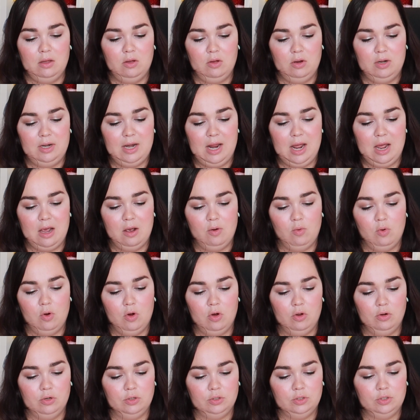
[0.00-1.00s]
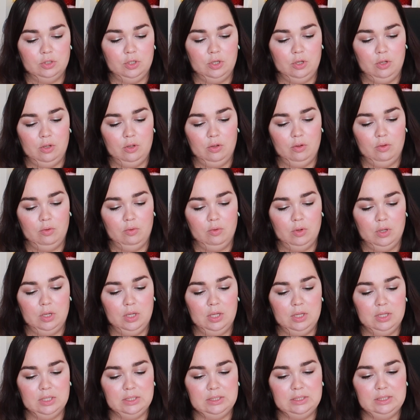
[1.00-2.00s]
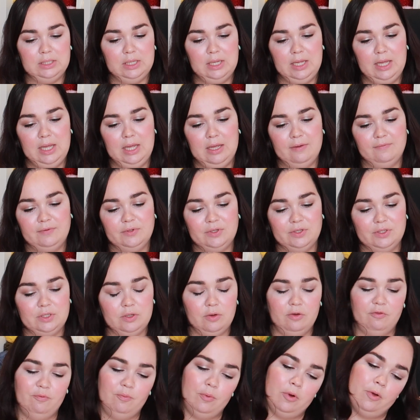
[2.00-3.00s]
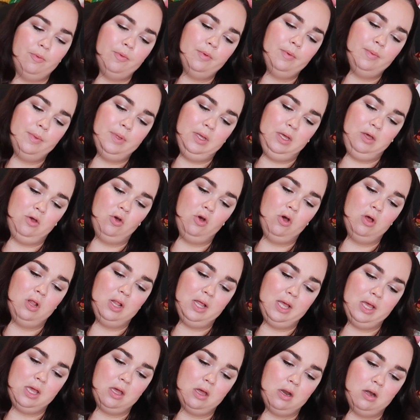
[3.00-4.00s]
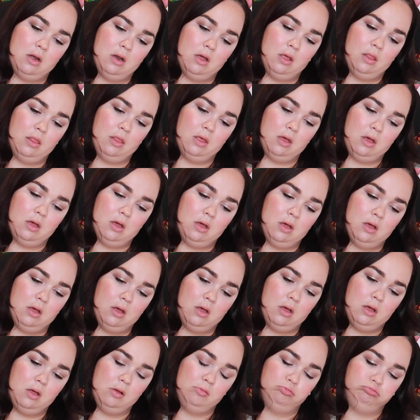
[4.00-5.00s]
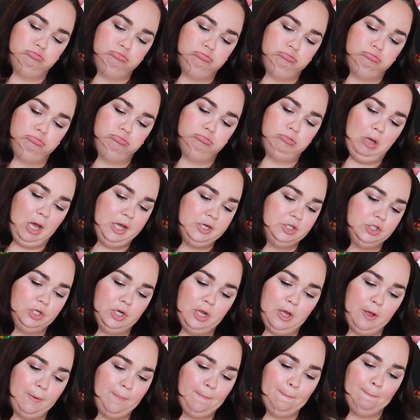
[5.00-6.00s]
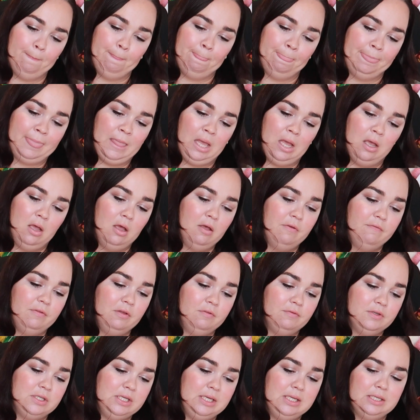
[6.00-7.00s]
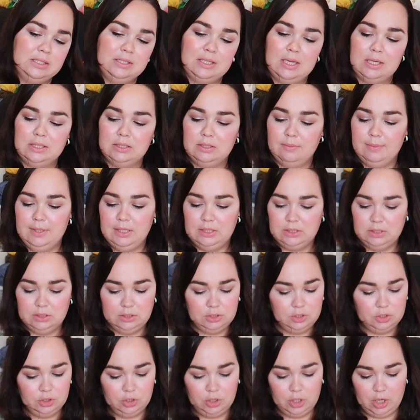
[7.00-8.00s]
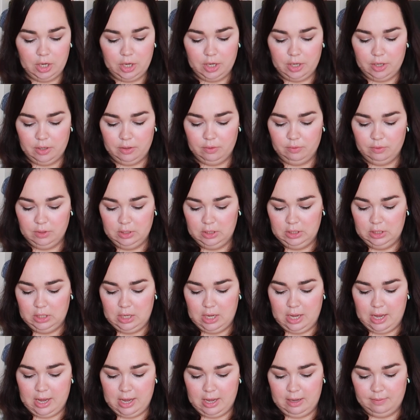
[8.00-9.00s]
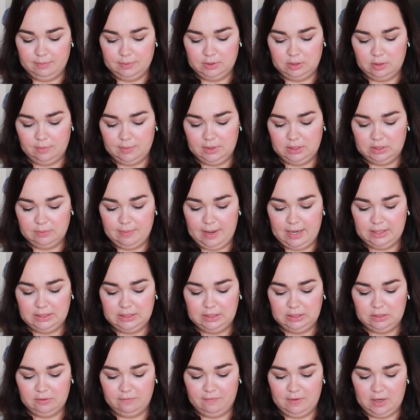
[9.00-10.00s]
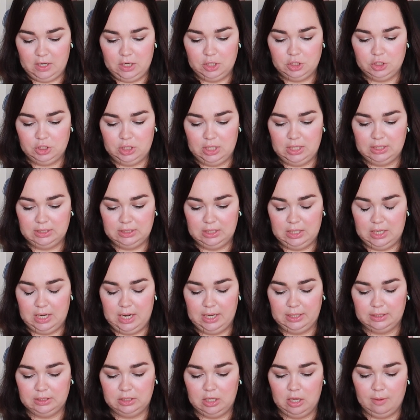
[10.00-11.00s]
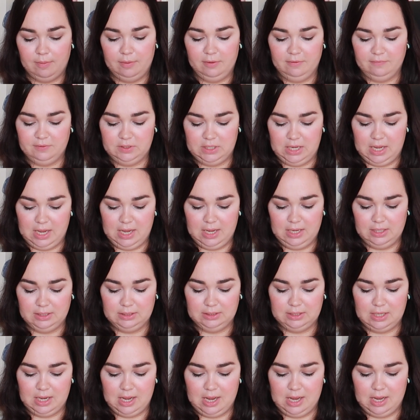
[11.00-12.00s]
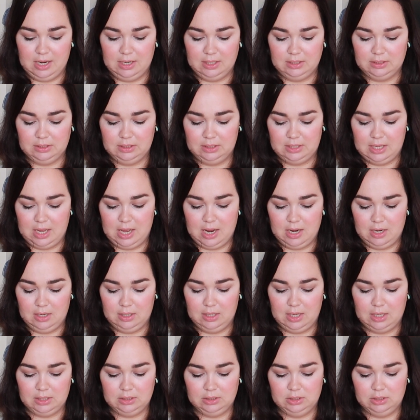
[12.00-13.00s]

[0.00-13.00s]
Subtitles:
now on to the sleeves, so I've probably got like another, I don't know, 15 centimeters to go, so I'm expecting to finish this in the next couple of days and then get